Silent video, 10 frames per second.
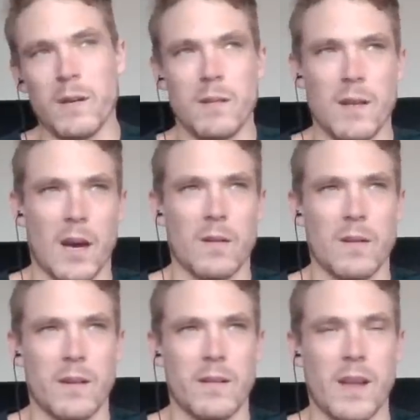not,
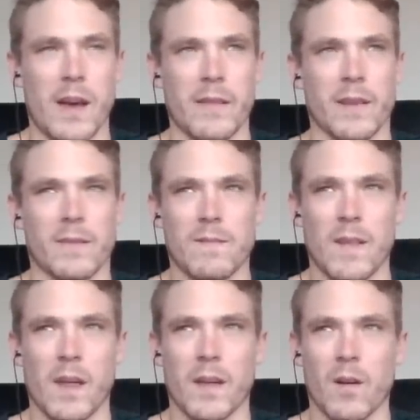not not like
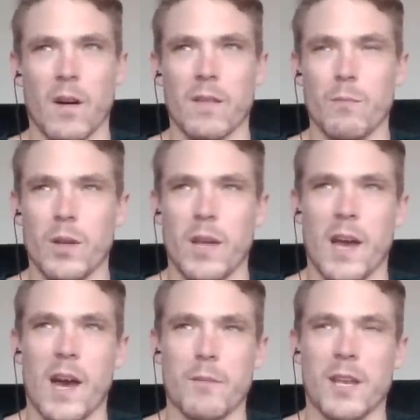not like all of them. But
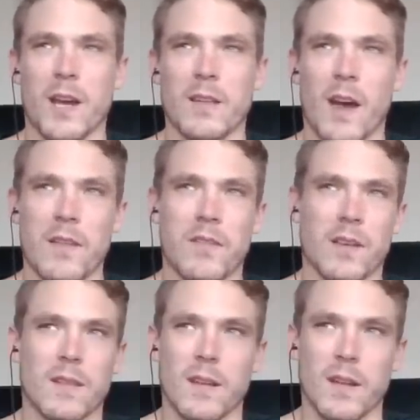yeah, I mean, I I
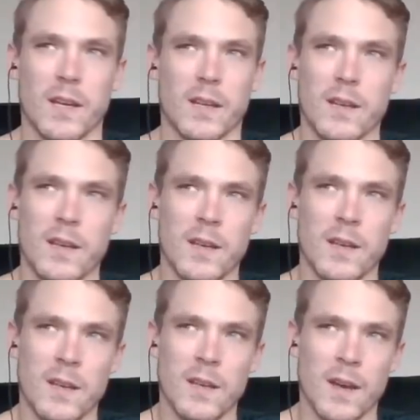think that like
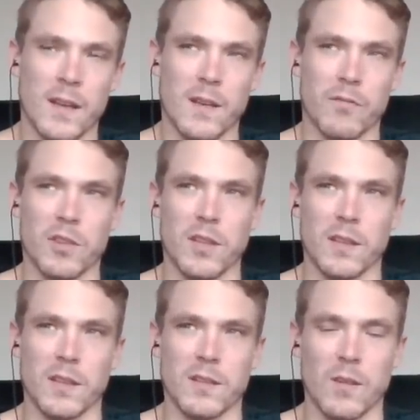I definitely
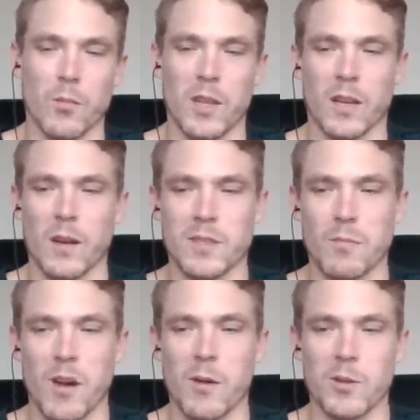think that someone that comes to
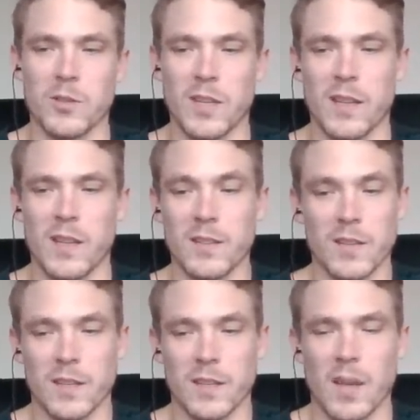mind when you say that is
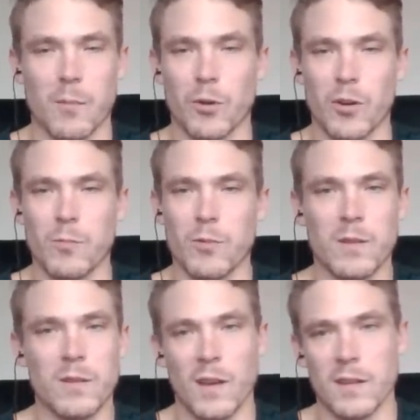like Sam Greenwood.
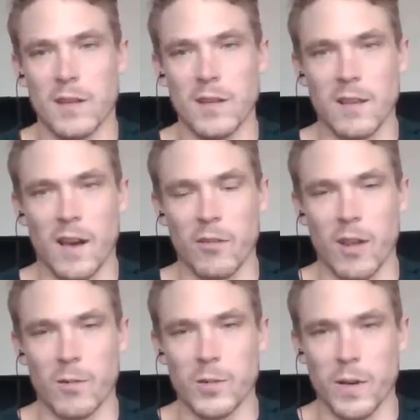I think he I have a
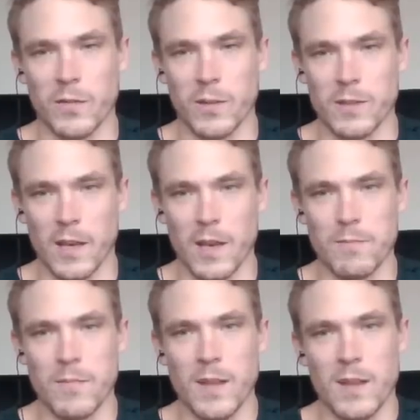lot of respect for his game.
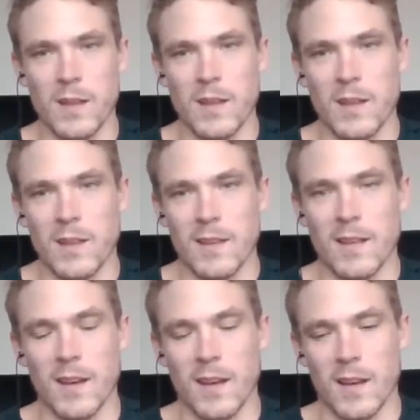
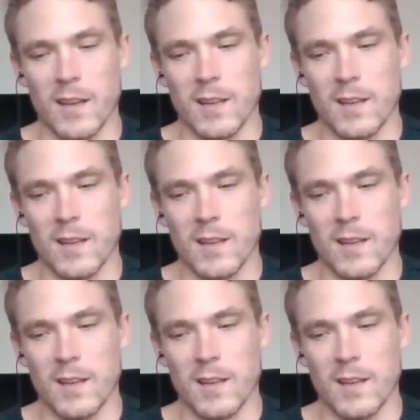Uh,